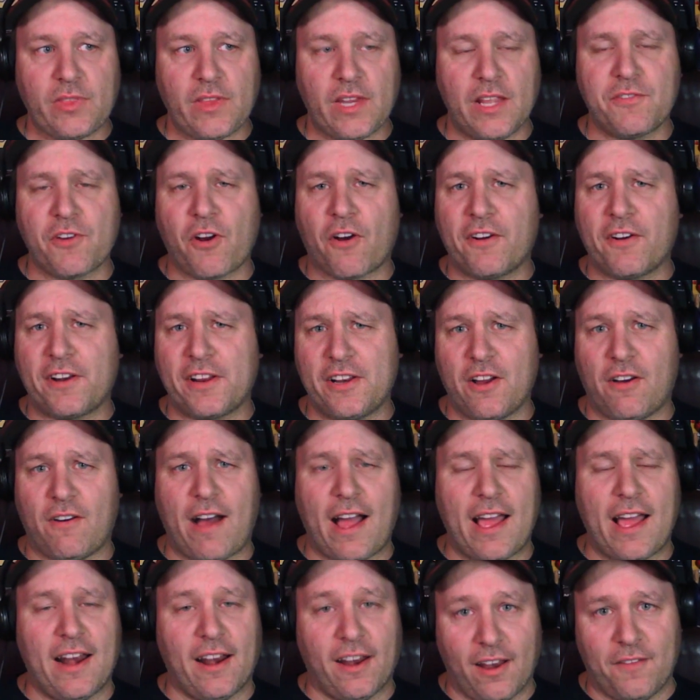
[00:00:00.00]
if you already know,
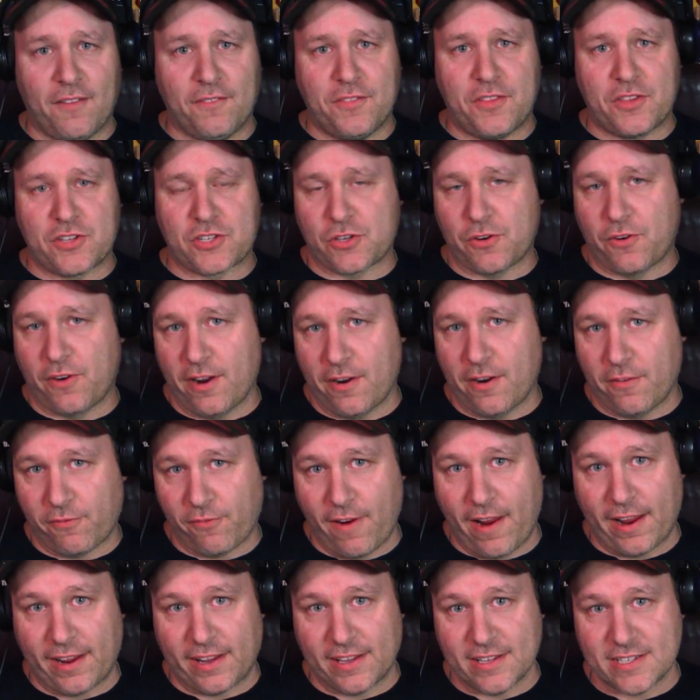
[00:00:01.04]
I love the story of
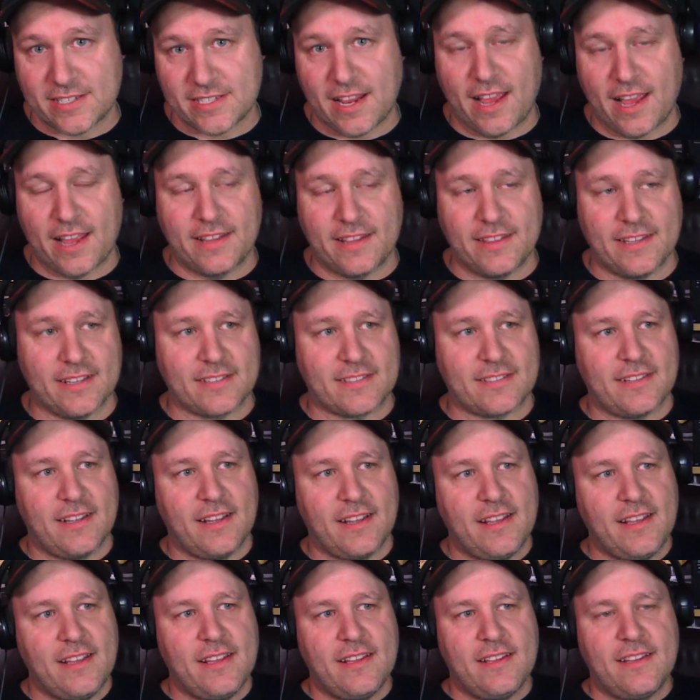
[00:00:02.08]
Frankenstein. This
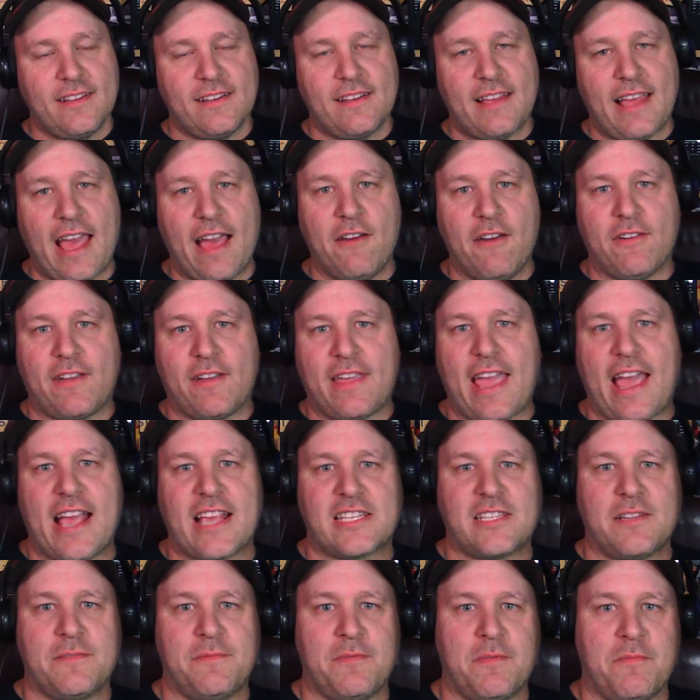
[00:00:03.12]

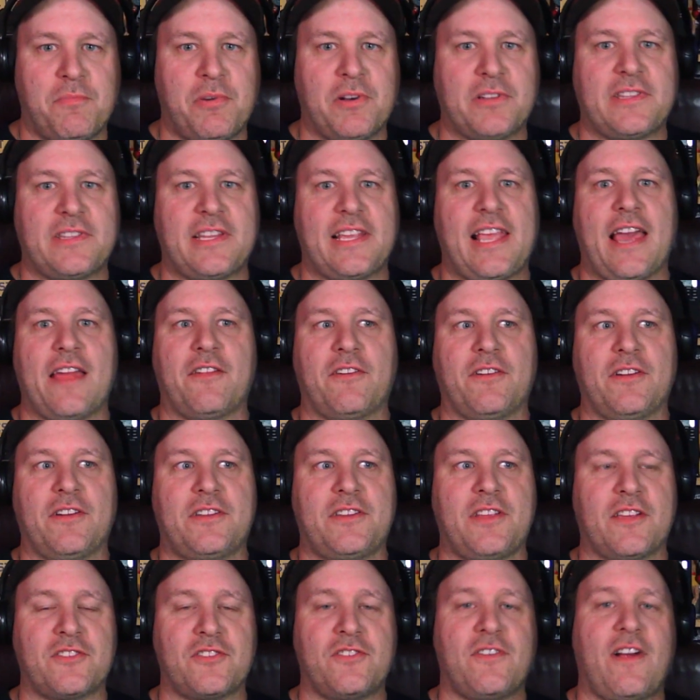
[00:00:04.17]
outcast who's been put together, it
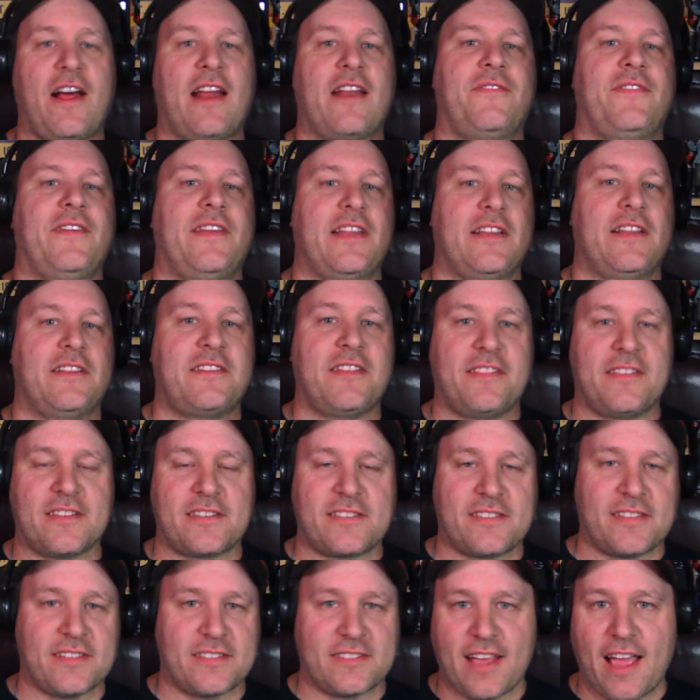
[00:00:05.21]
doesn't know how to fit into this
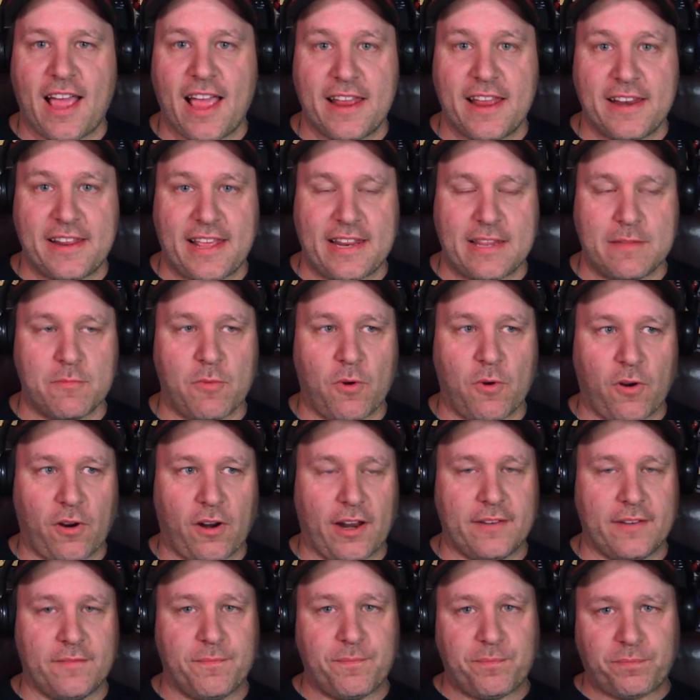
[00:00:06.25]
society anymore.
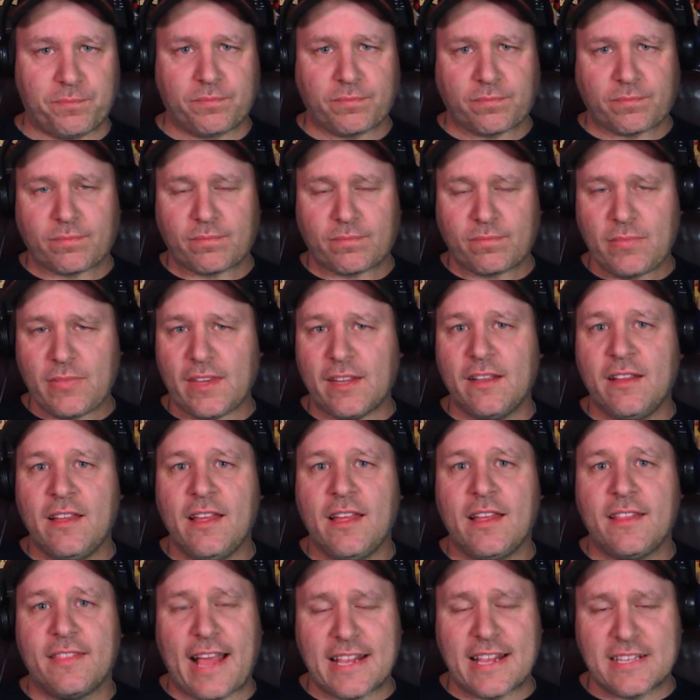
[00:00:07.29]
And
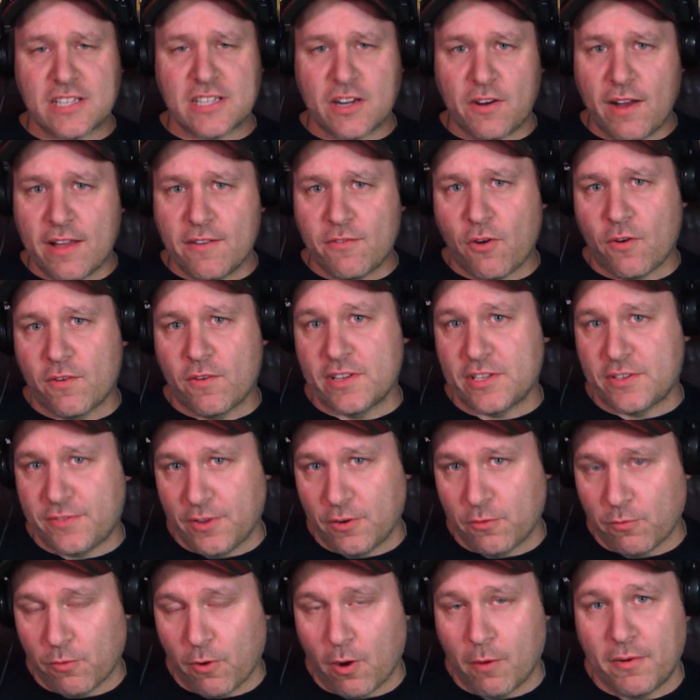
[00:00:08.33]
that's how I've always
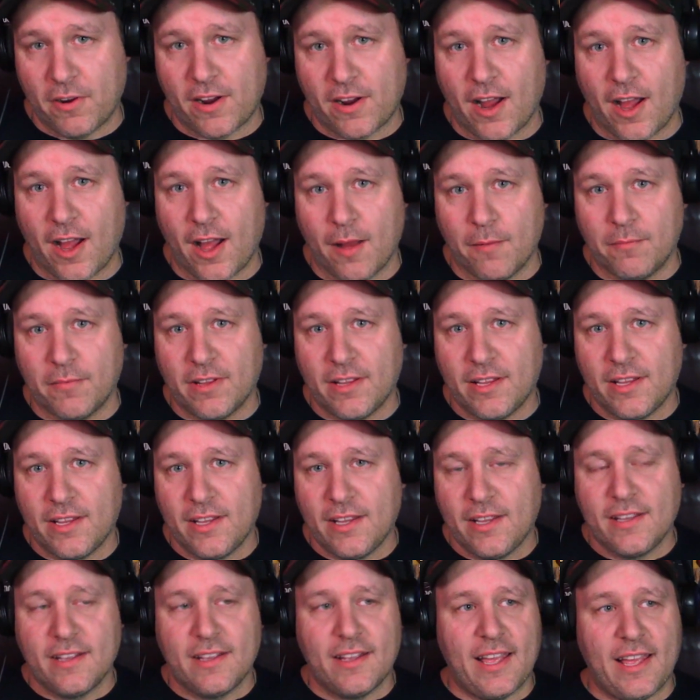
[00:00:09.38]
viewed Robocop.
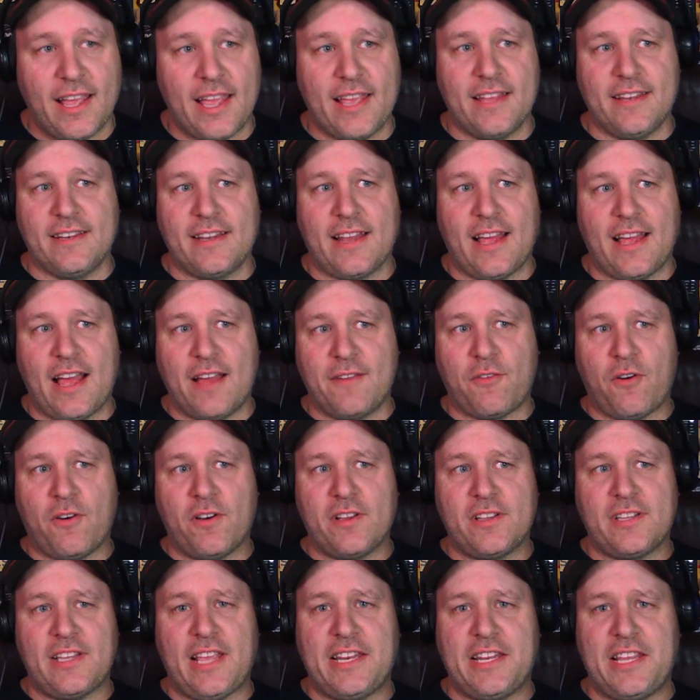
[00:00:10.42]
And
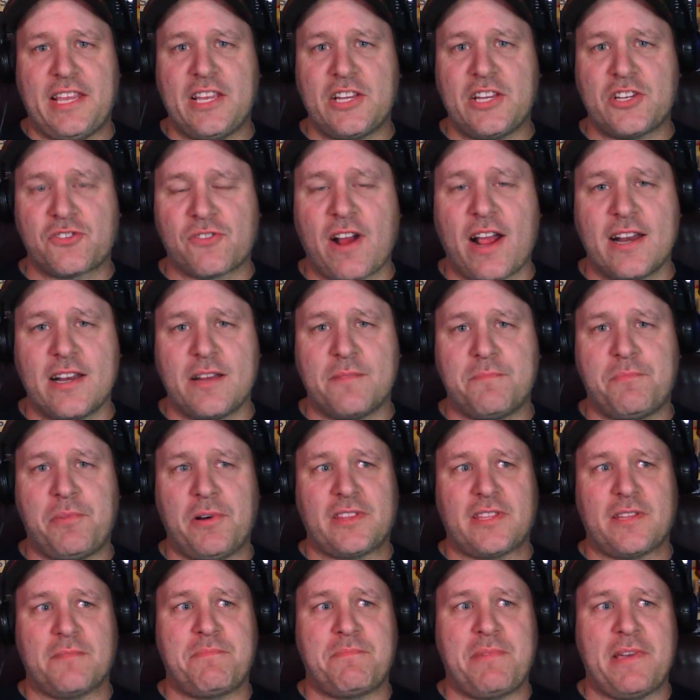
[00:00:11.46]
he's trying to
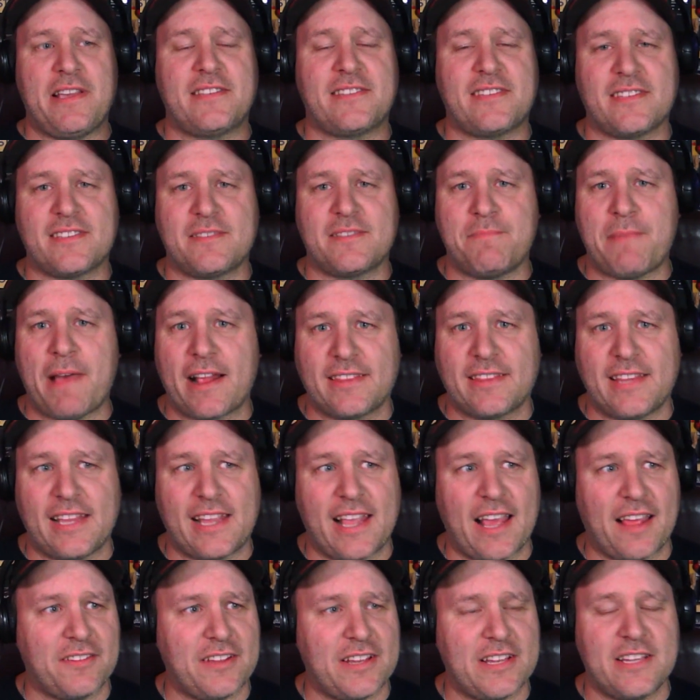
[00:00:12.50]
put the pieces back
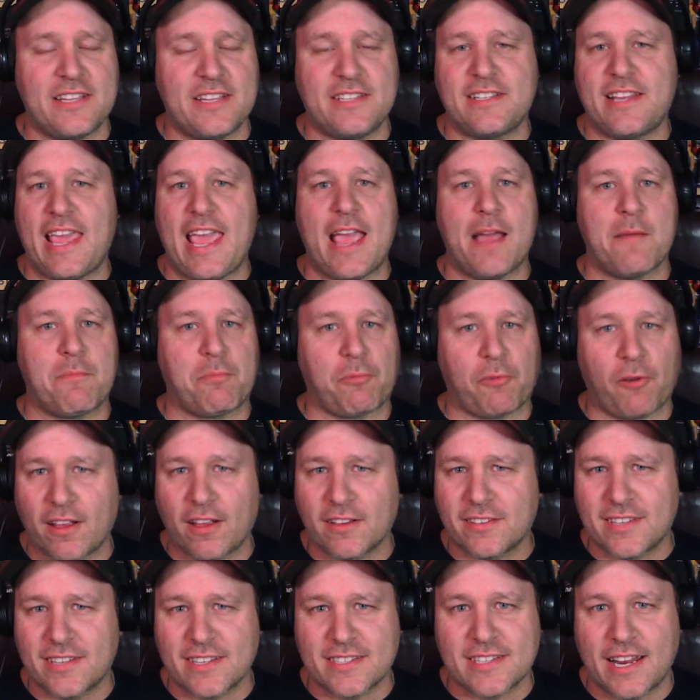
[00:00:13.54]
together. He can't
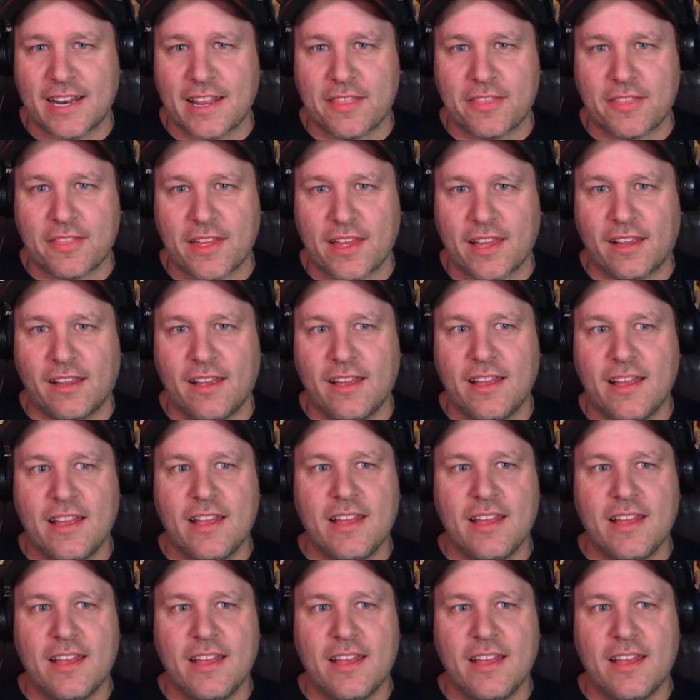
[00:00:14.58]
process anything.